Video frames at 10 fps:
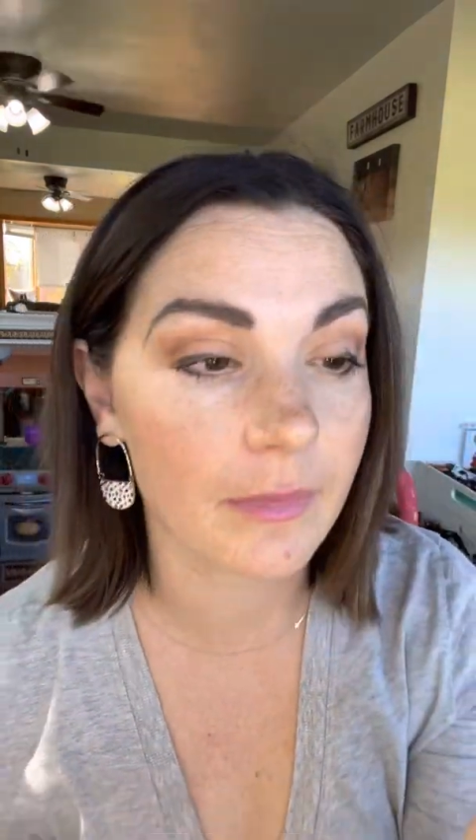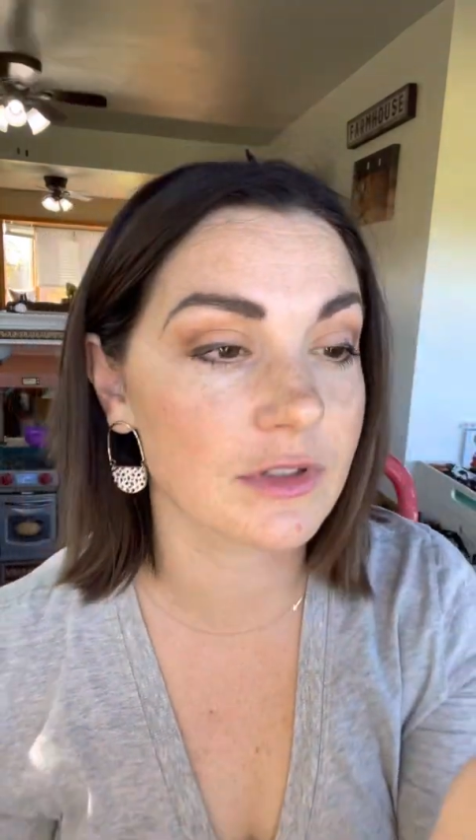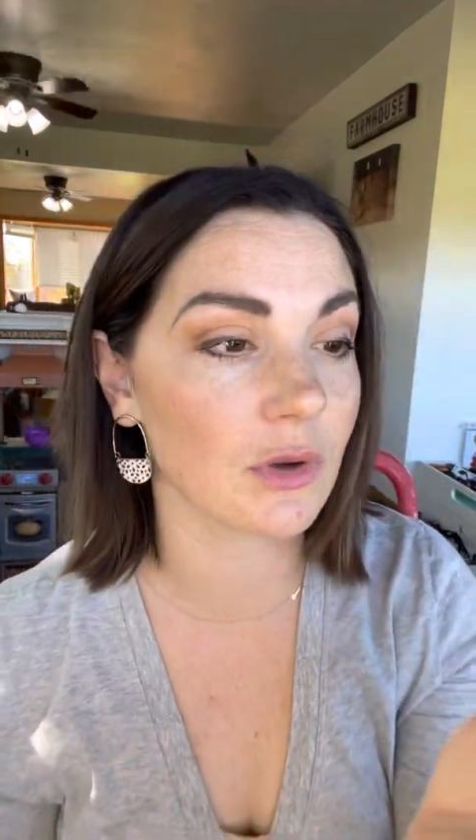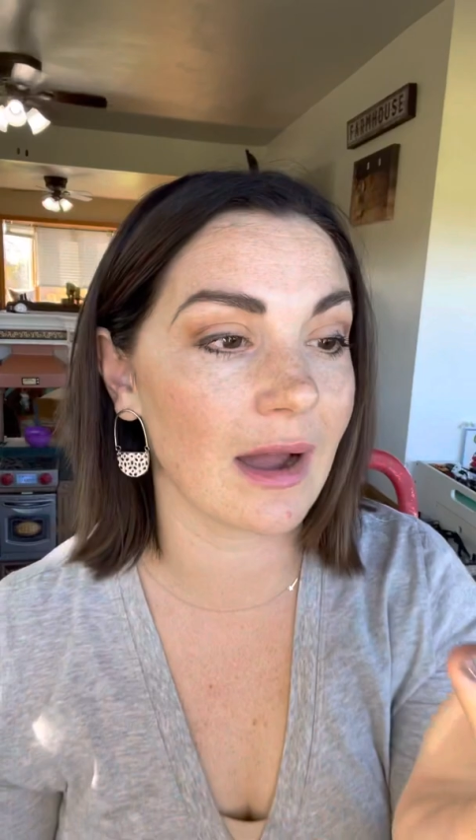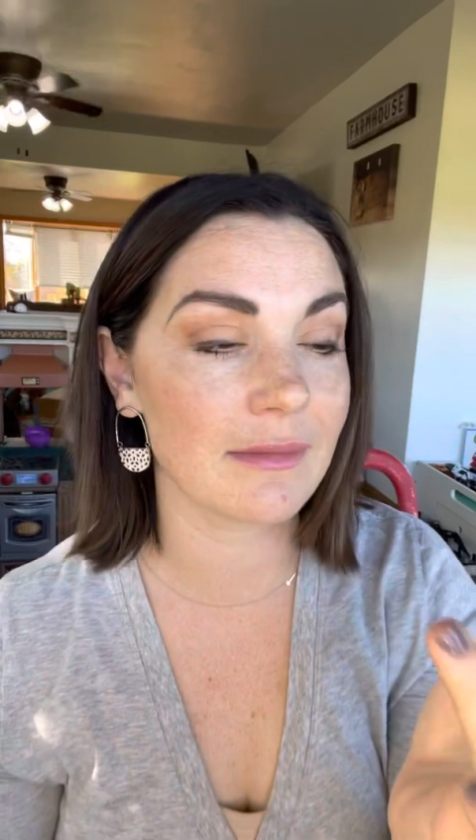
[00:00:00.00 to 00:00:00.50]

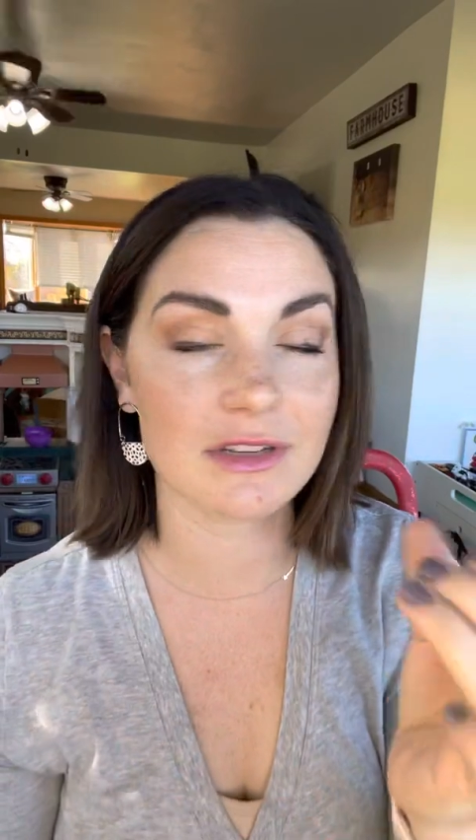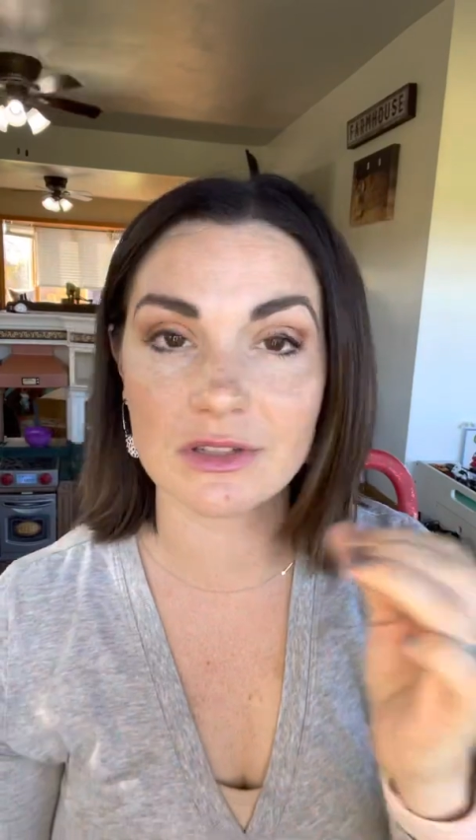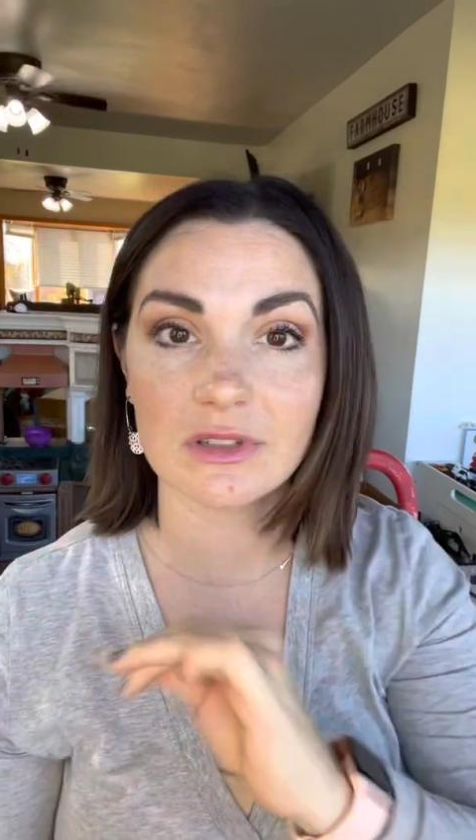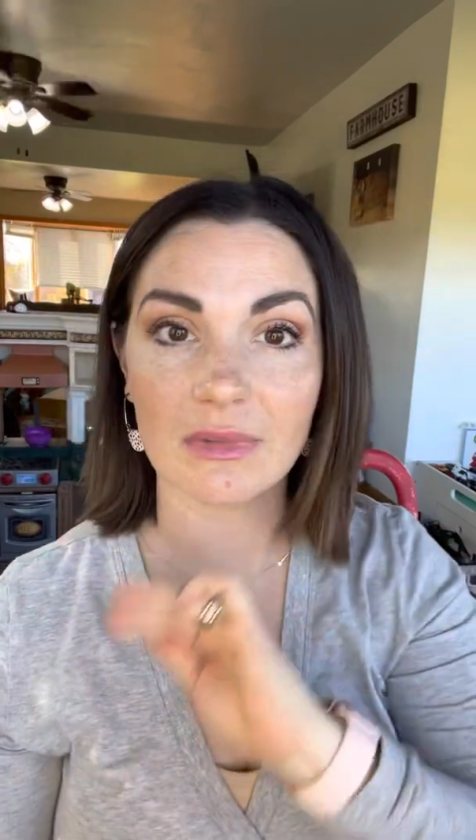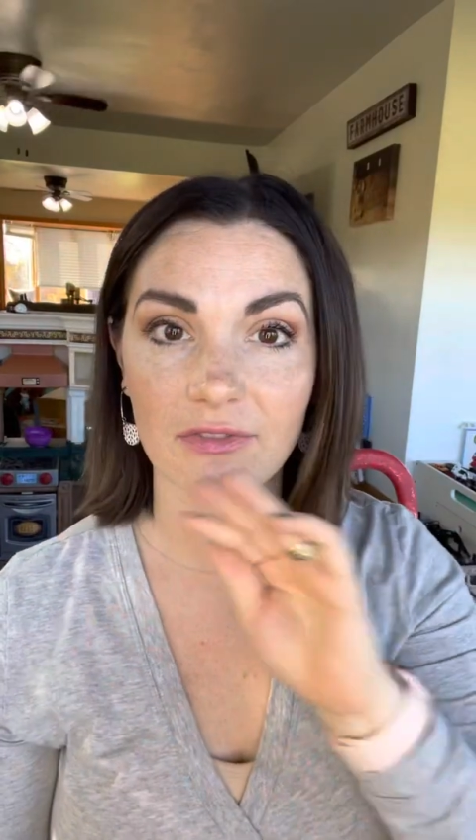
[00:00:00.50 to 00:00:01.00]
So I'm just
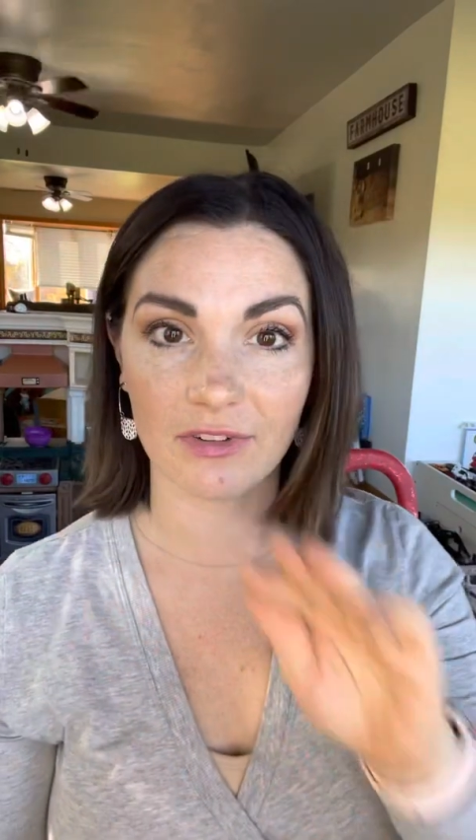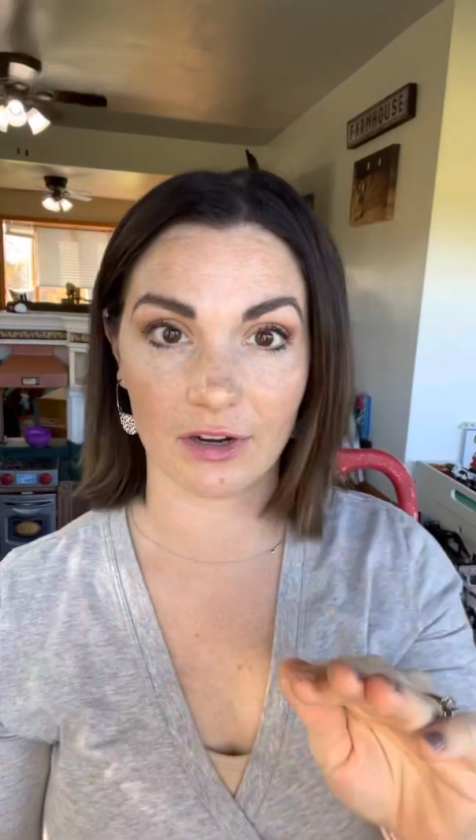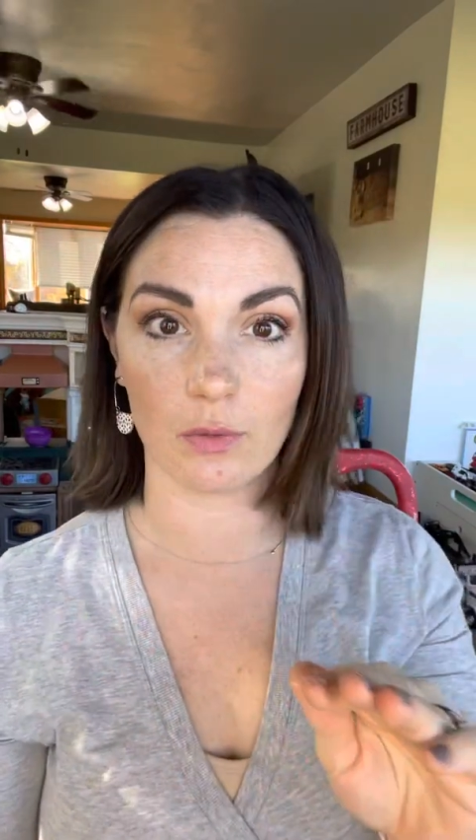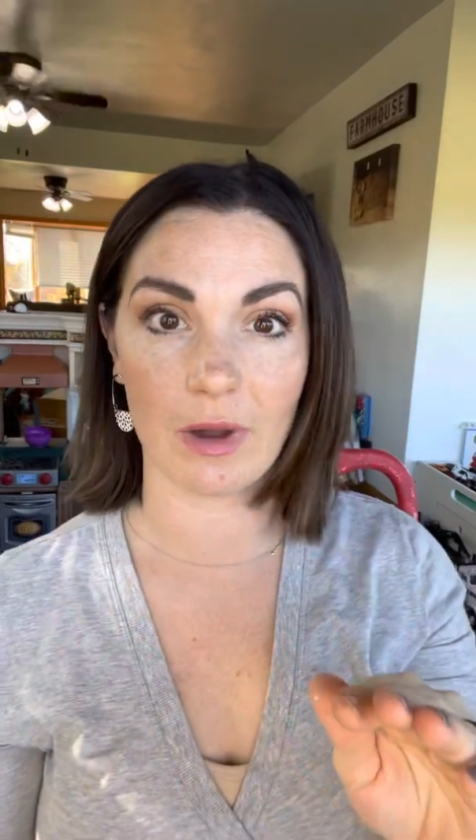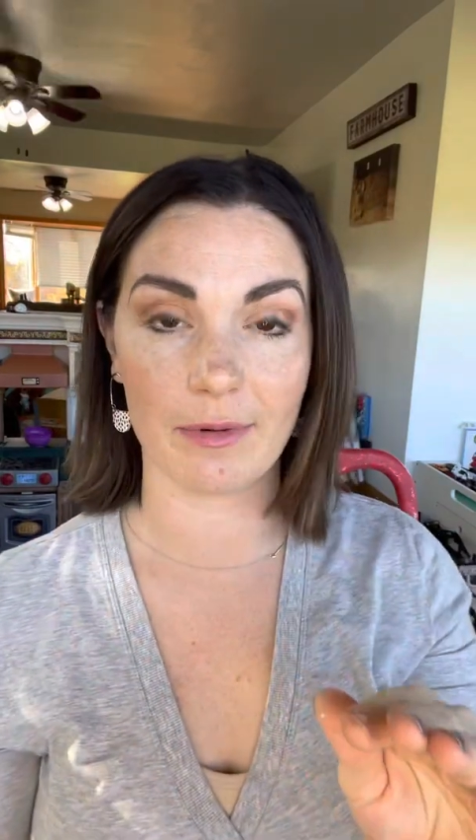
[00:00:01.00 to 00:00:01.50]
using my
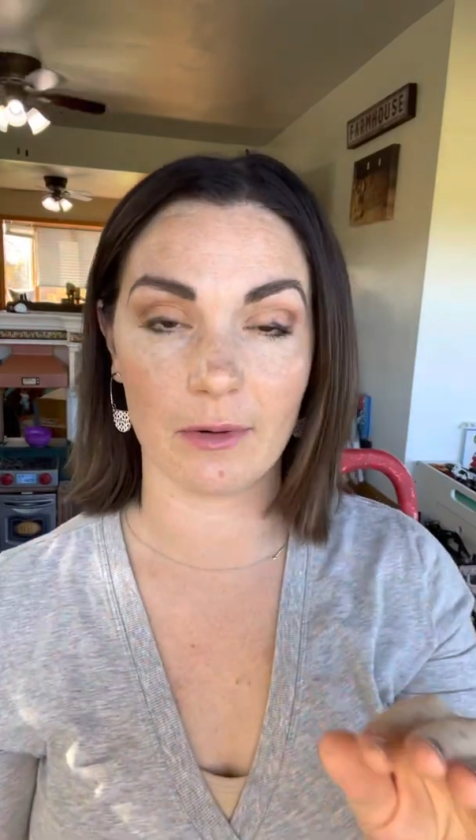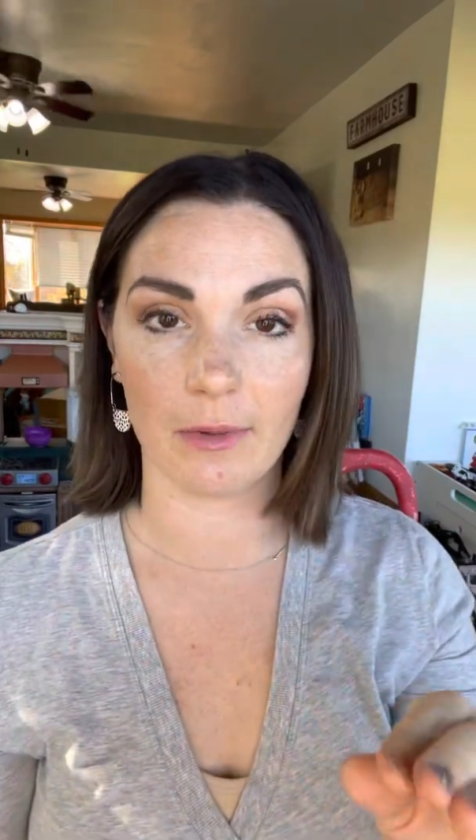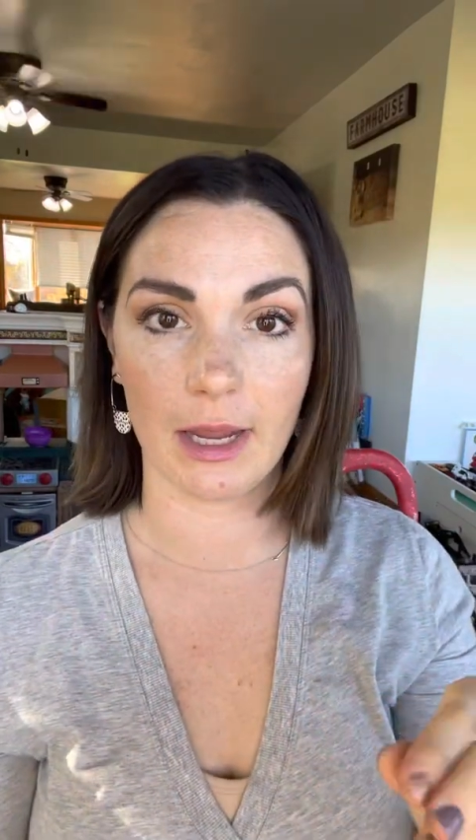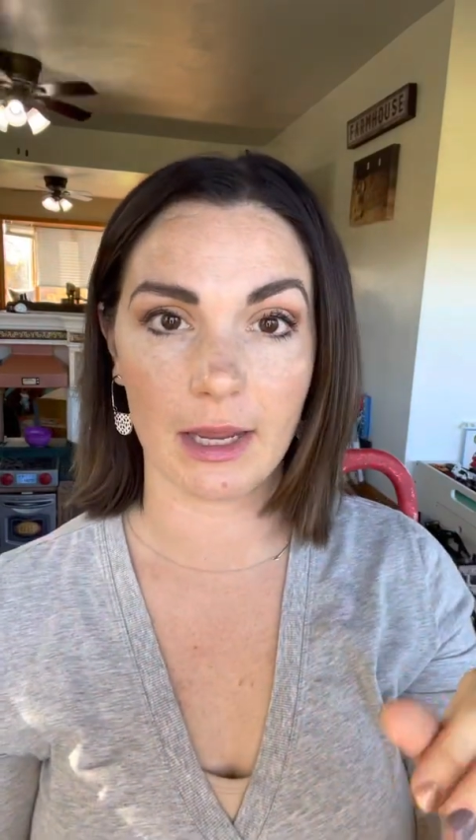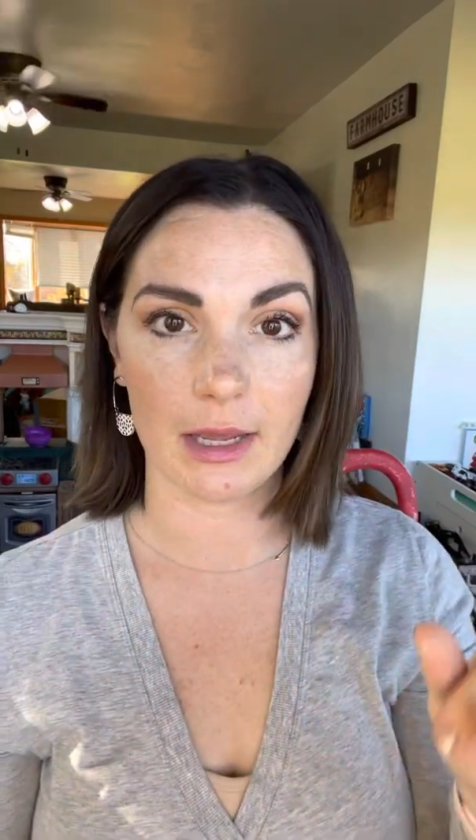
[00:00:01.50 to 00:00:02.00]
finger to wipe it
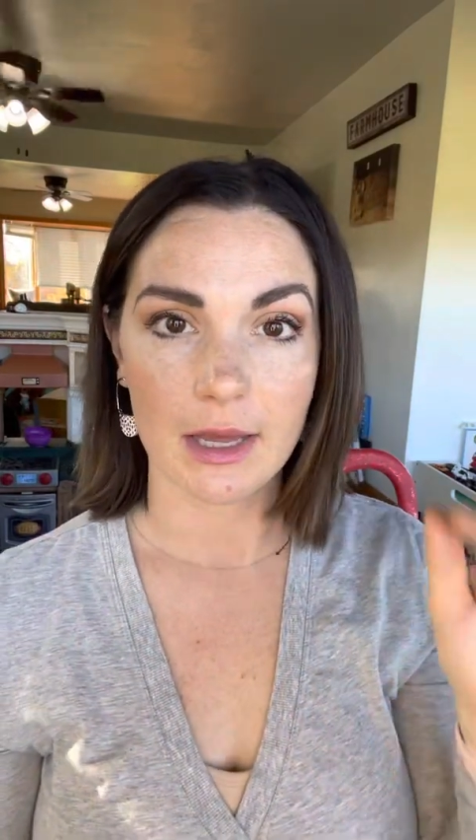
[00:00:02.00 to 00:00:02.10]
away.